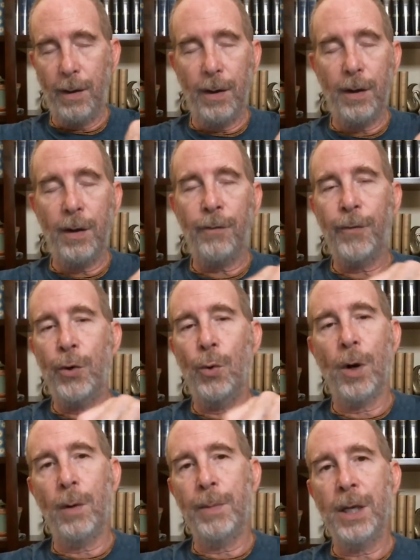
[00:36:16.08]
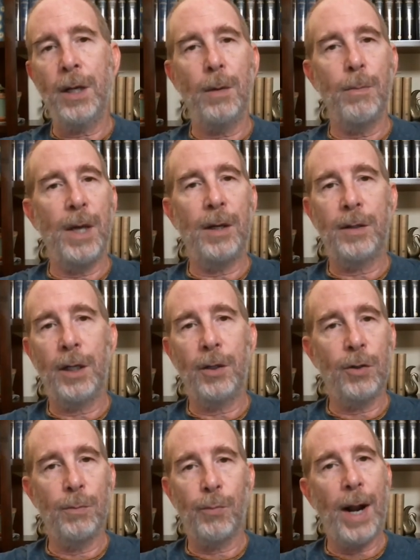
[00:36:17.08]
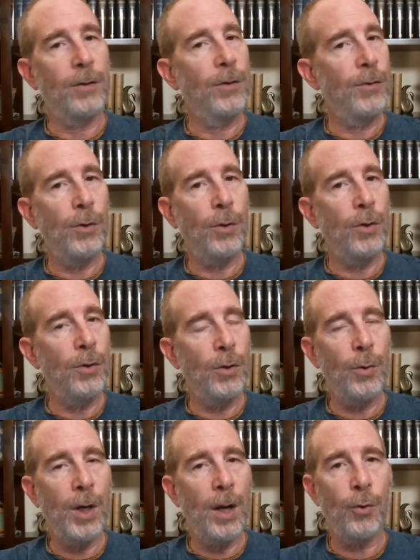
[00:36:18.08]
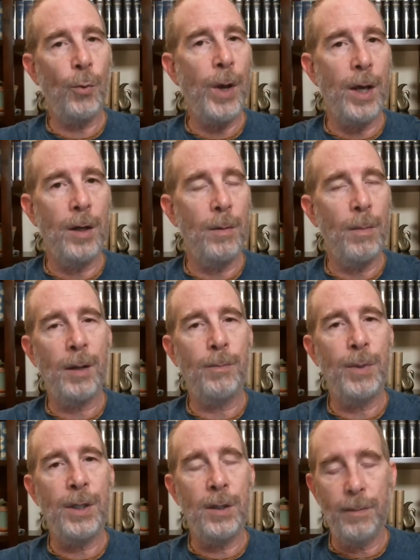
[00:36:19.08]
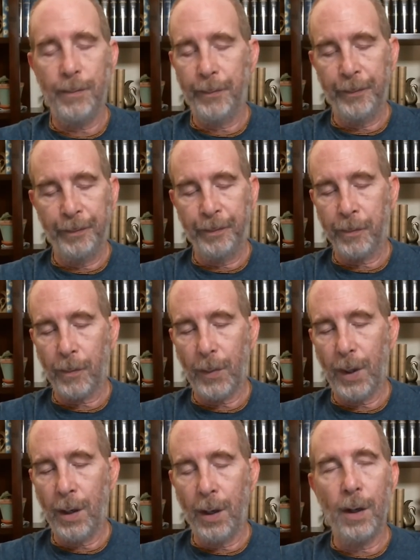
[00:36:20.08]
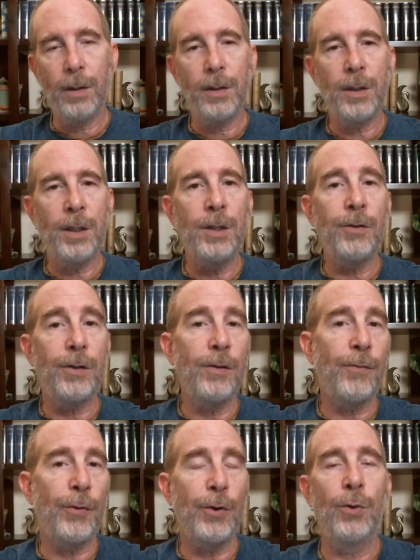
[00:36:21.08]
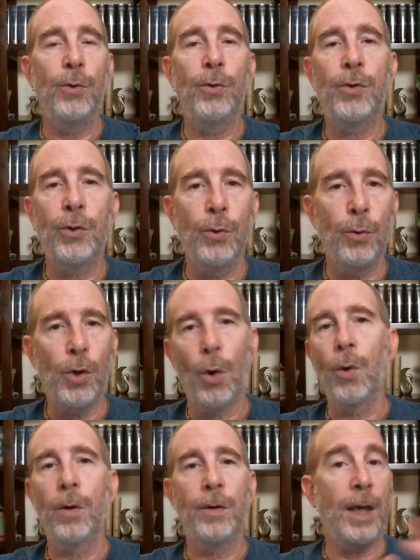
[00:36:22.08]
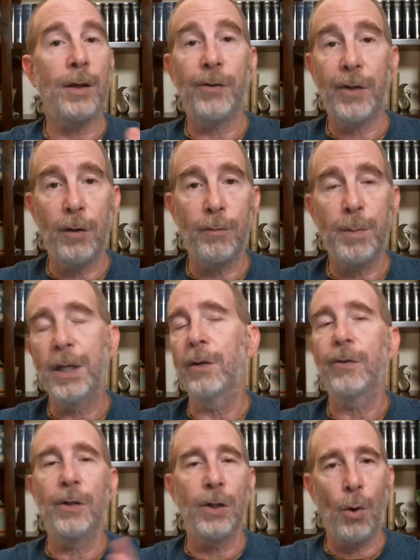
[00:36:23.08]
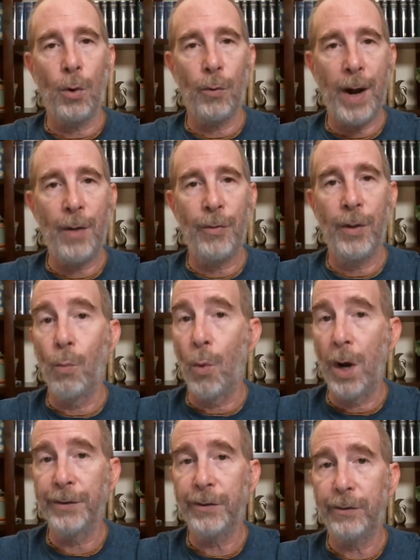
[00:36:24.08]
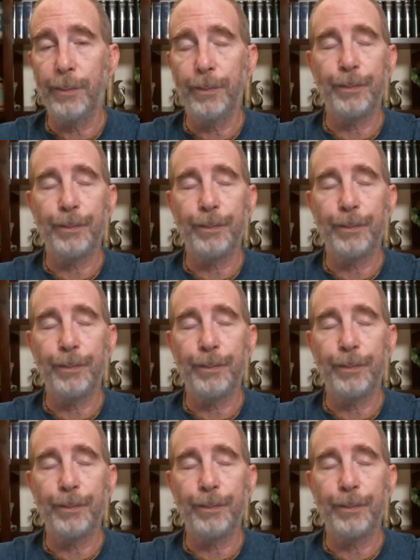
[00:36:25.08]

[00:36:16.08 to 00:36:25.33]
If you are beginning a meditation practice, you can do it either way, and it might be easy for you to go get a set of beads and go around them once